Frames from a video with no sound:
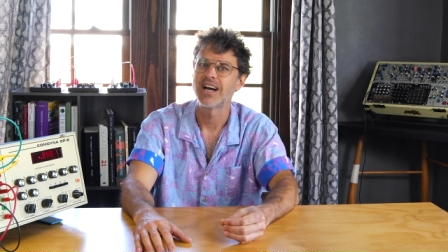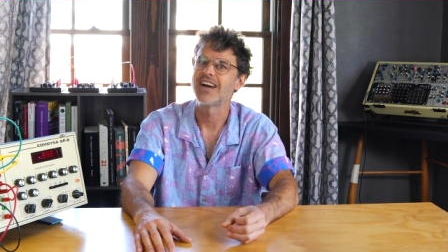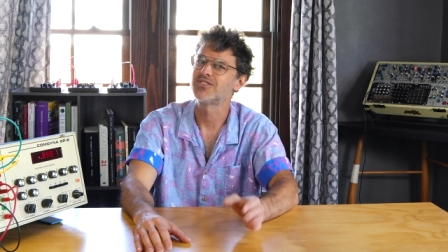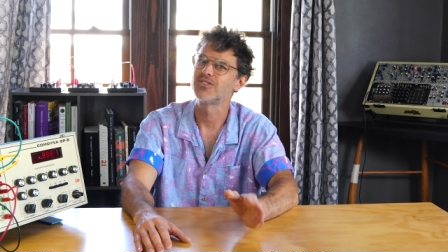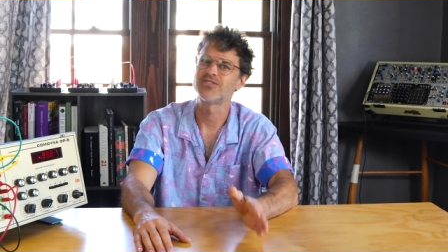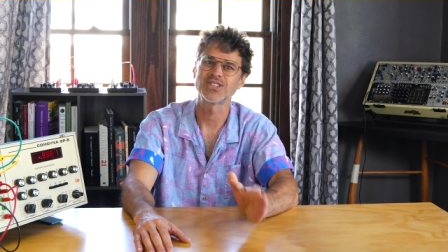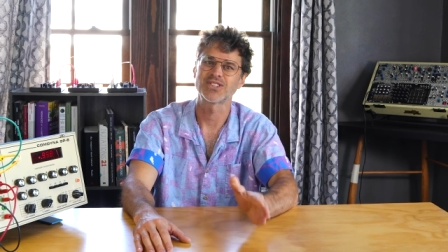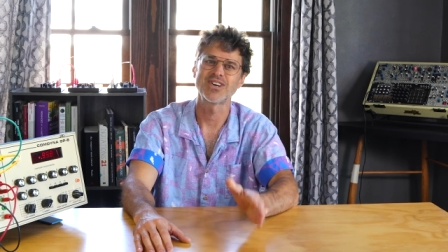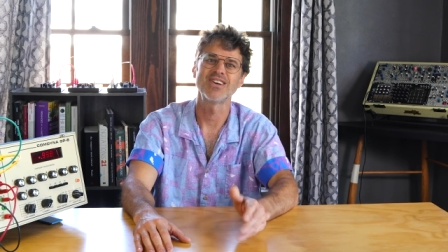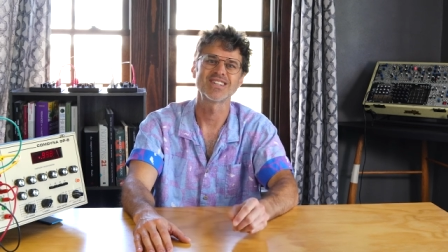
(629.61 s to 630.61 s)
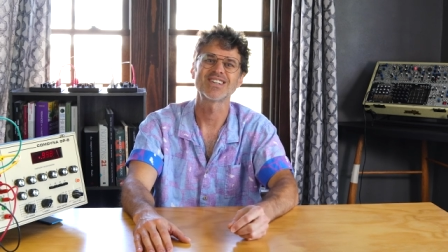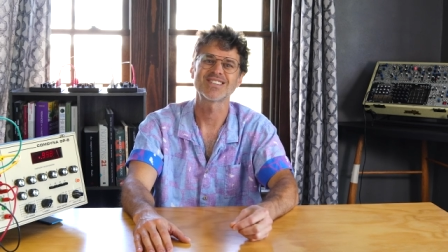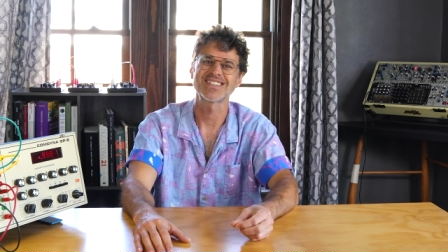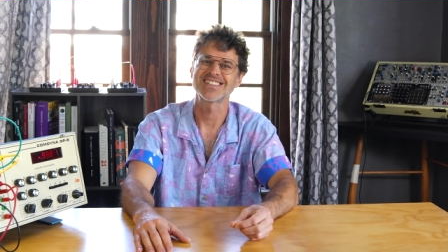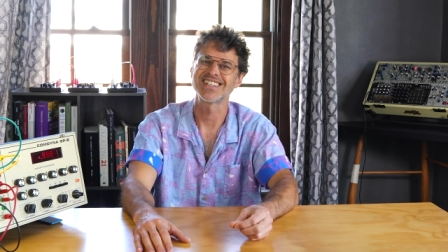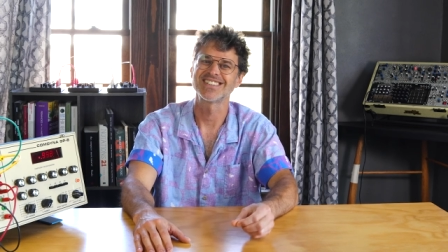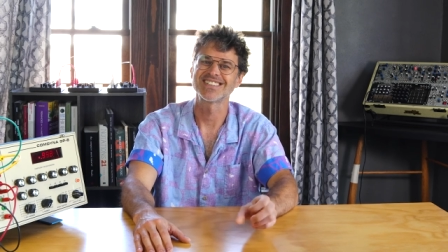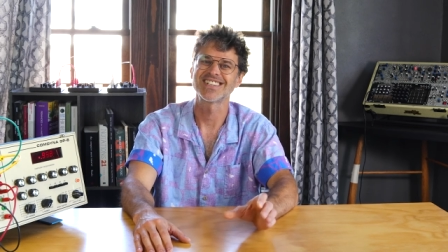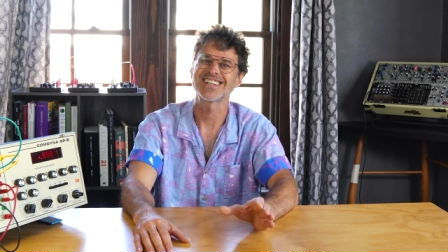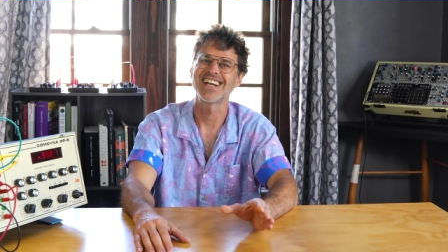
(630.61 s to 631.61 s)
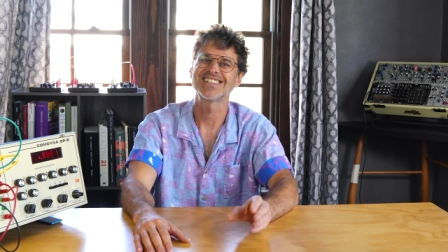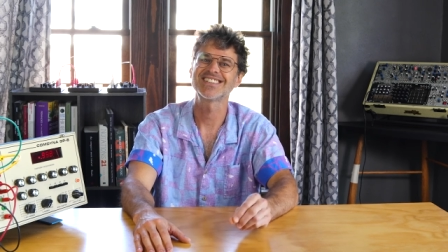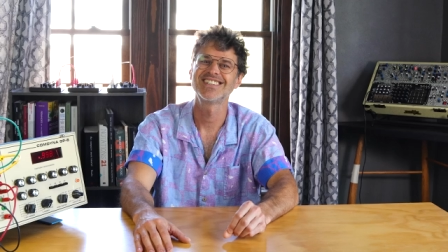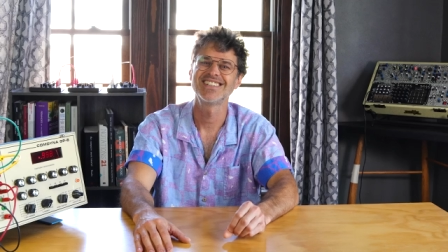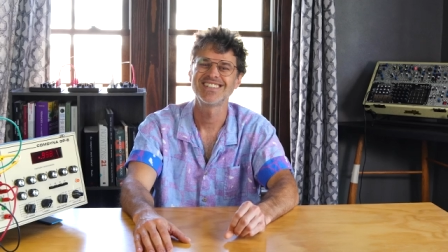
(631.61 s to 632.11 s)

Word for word: I do feel strongly, though, that, that it is the case.